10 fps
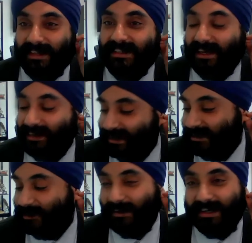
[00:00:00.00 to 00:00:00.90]
take a day
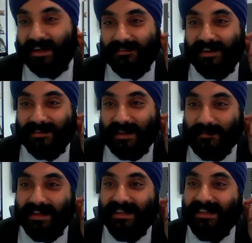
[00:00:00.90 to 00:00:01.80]
to recover. And I was like,
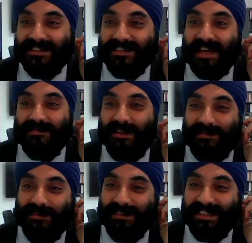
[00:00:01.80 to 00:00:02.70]
mate, it's not that much
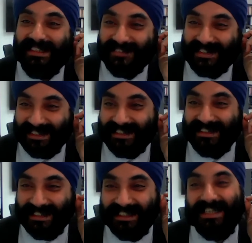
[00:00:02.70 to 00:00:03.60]
walking.
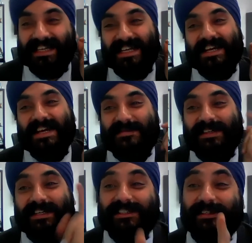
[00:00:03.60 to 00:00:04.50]

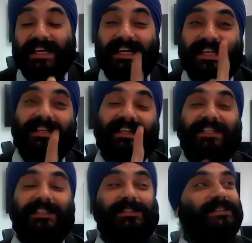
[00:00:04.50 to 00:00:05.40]
But you do learn
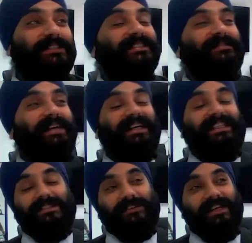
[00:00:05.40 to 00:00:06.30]
in the tours that
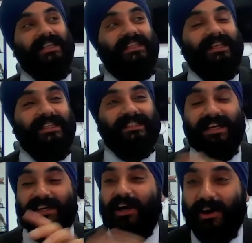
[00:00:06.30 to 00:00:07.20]
there's a funny thing
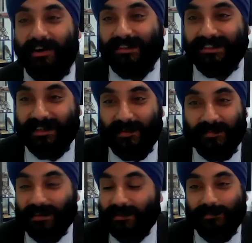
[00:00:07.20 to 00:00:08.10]
is cars.
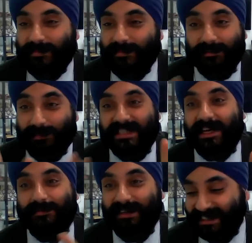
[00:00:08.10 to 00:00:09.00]

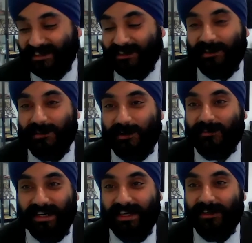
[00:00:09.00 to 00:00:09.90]
Punjabis are not
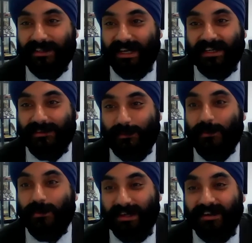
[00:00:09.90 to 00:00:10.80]
really good at
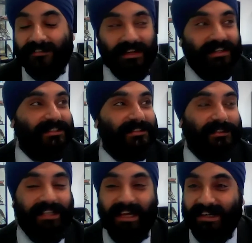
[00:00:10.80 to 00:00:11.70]
walking. I've
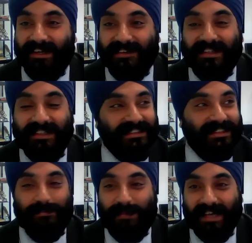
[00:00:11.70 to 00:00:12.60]
understood that now.
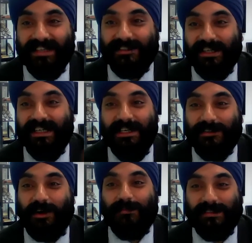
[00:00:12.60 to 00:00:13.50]
So the pace really
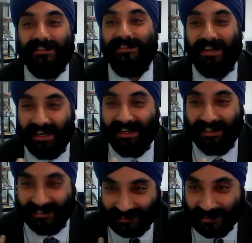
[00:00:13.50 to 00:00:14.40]
drops
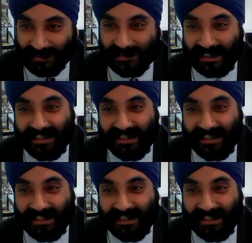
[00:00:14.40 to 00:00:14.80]
the walk,